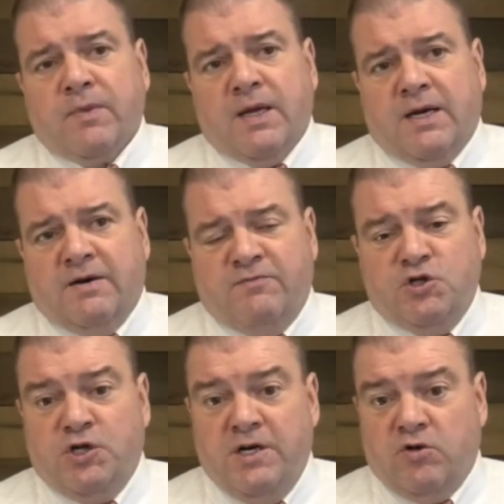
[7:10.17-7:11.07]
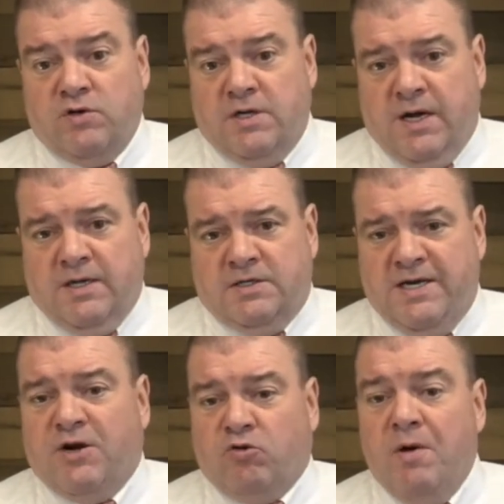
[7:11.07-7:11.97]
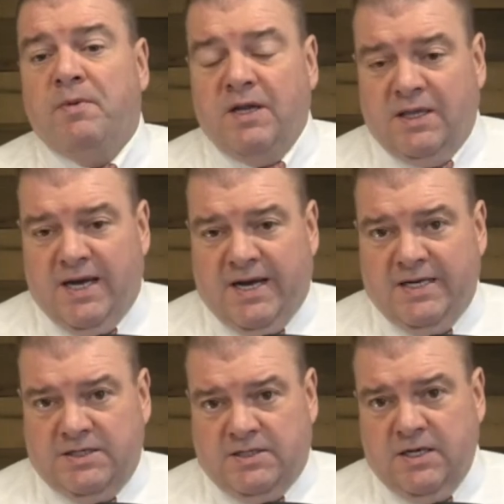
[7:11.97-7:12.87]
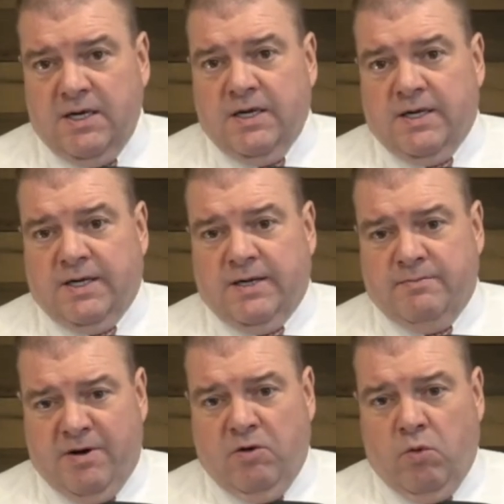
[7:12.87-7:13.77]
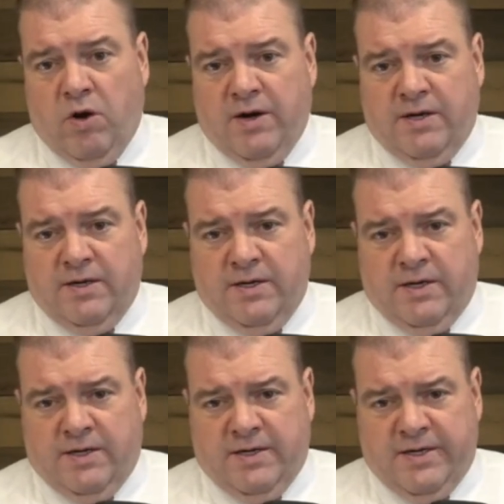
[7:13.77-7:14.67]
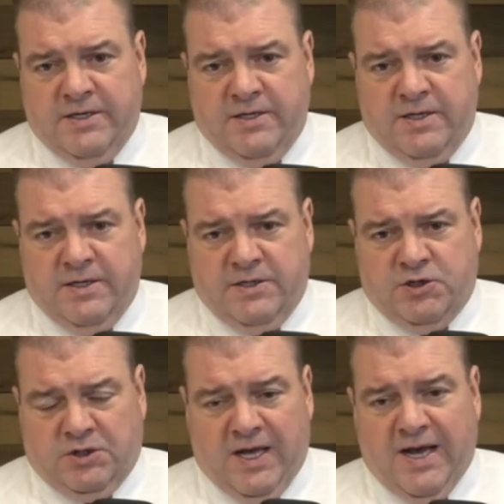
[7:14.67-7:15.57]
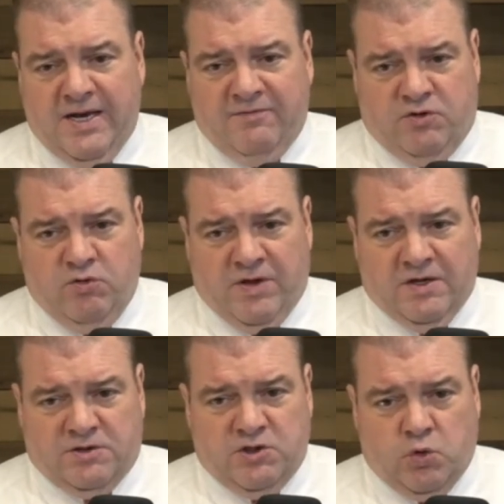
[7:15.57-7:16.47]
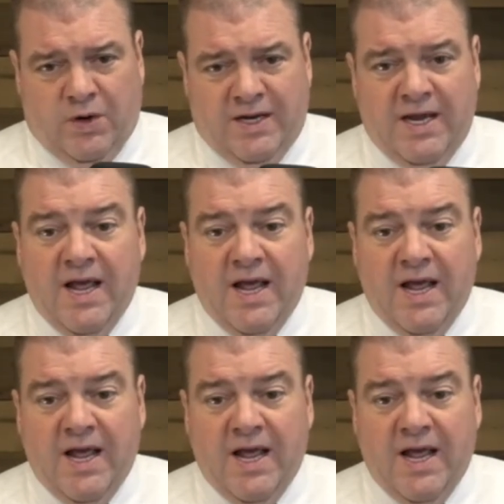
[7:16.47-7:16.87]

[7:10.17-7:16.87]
Virginia decriminalized marijuana in July of 2020.